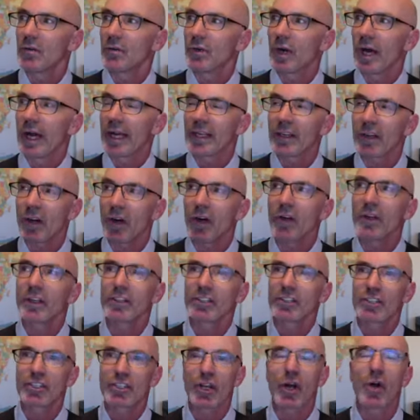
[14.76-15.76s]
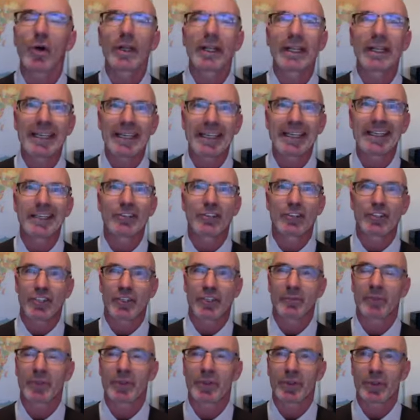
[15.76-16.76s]
I call it showing
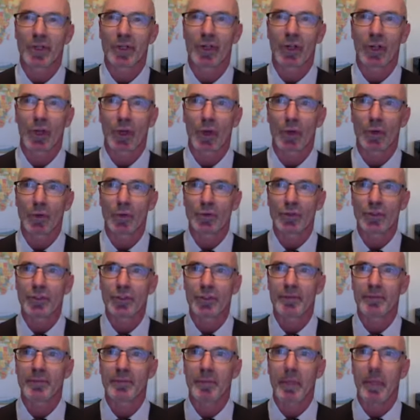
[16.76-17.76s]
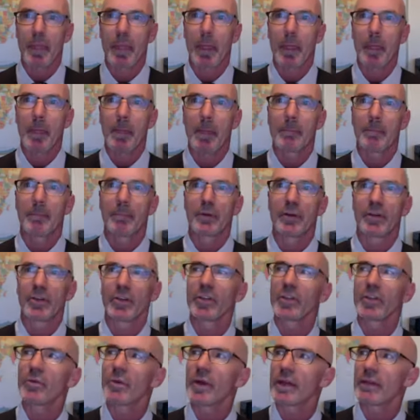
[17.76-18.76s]
leadership in the close. But
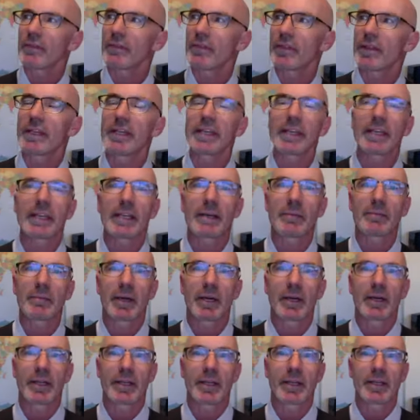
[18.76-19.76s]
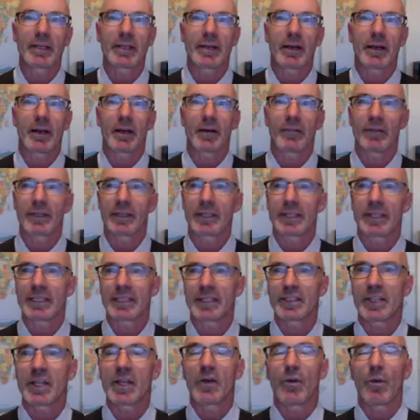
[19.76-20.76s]
another way of thinking about it, of it
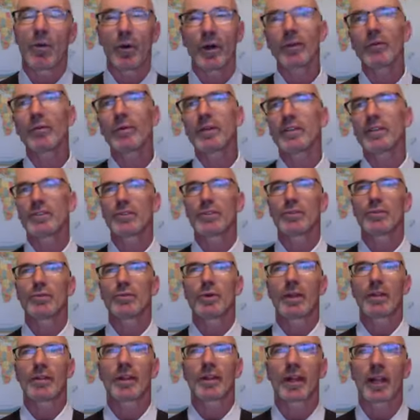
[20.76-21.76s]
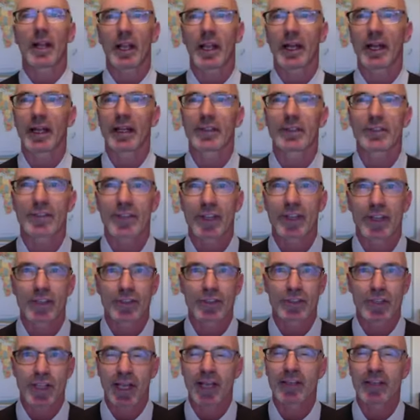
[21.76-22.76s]
is, what do we do when the client
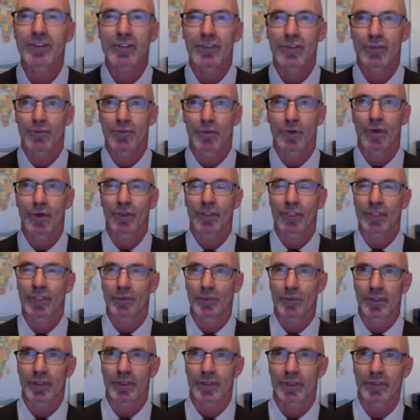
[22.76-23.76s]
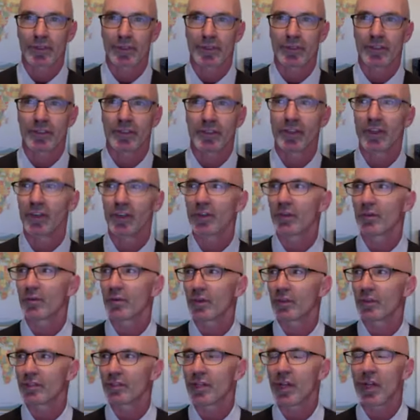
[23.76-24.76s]
says yes to working with us? In other
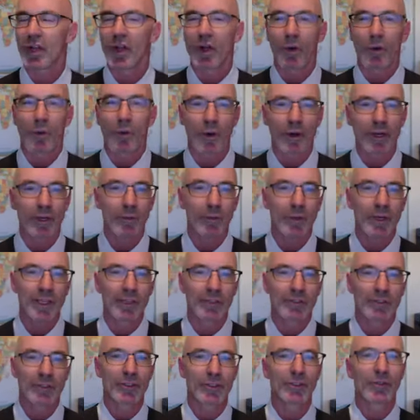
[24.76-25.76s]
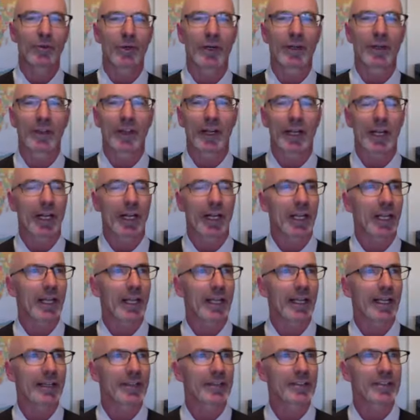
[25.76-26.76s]
words, what do we do when the
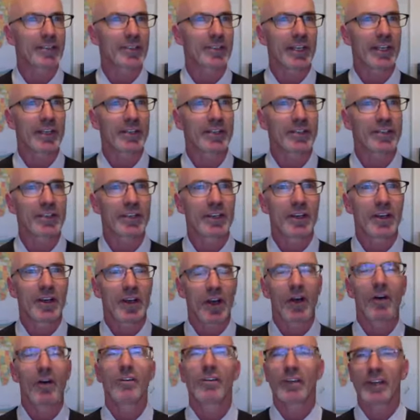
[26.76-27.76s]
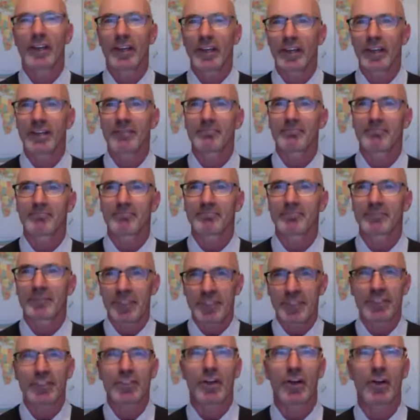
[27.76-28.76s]
client says, okay,
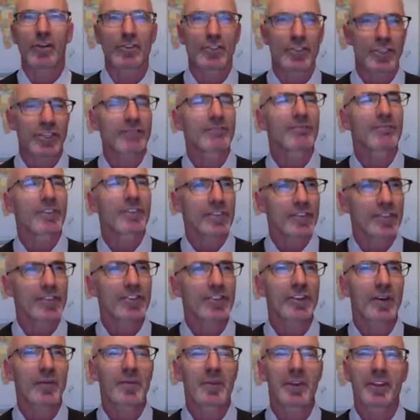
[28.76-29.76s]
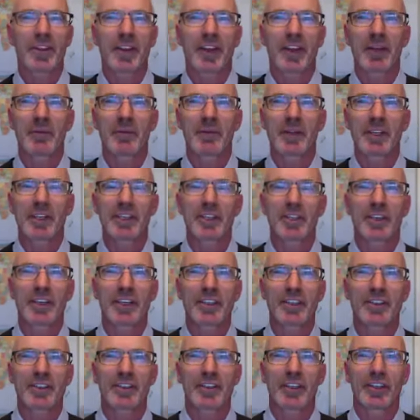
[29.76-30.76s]
this coaching, this is something that I'm
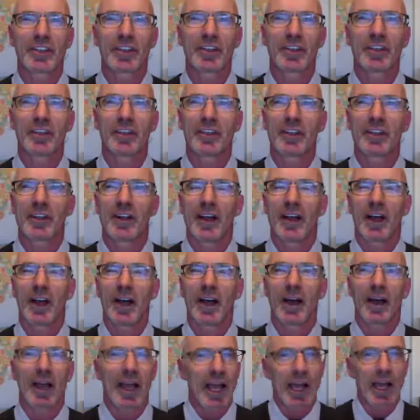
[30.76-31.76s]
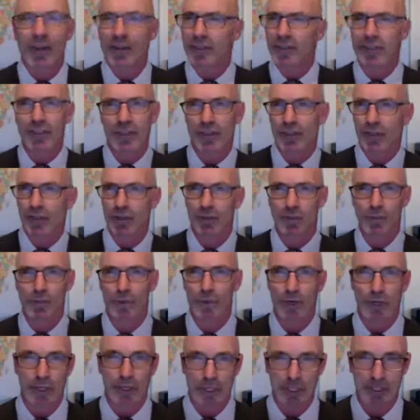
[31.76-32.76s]
interested in. Uh, how does it all
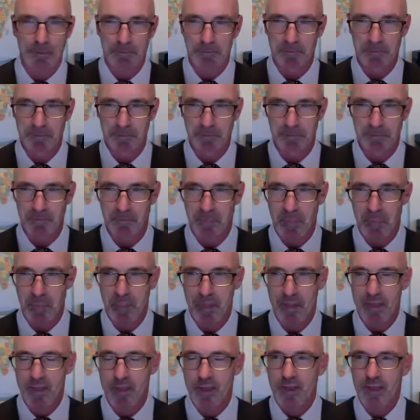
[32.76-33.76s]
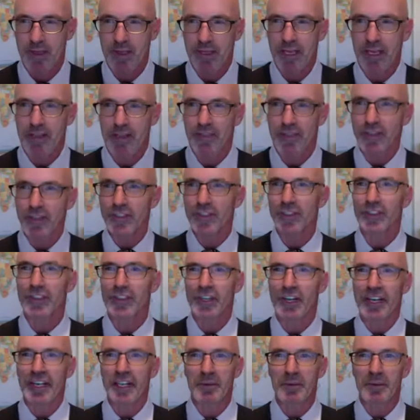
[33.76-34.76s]
work? Now, this is
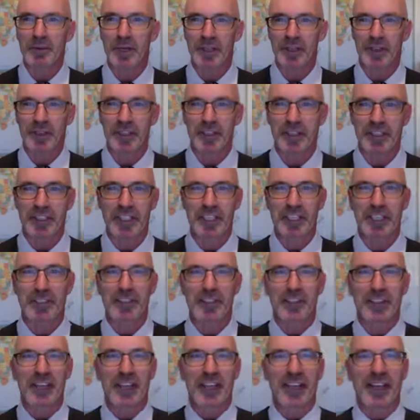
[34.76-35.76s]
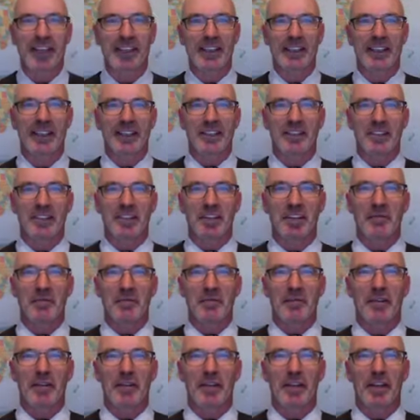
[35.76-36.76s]
kind of where the deer in the headlights come
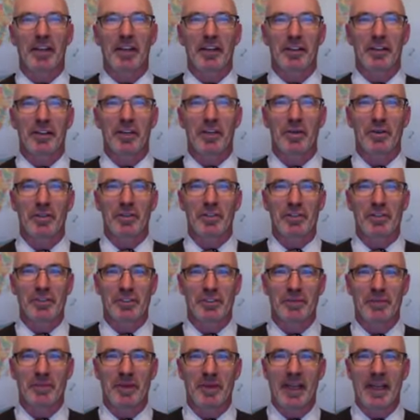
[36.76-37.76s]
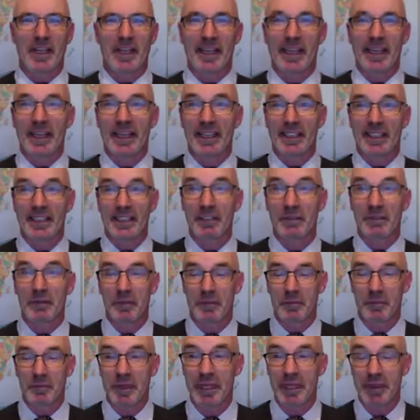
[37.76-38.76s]
for a lot of coaches, and, and it did
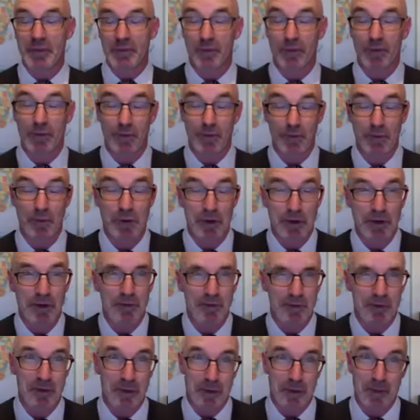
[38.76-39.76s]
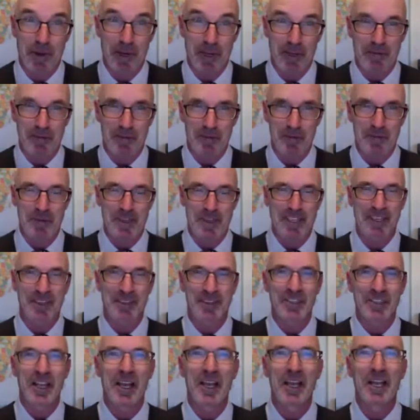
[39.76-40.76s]
for me for, for quite a few
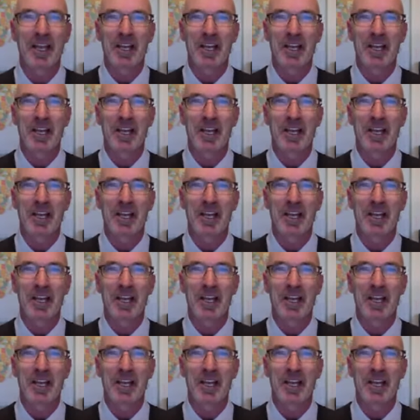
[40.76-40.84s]
years.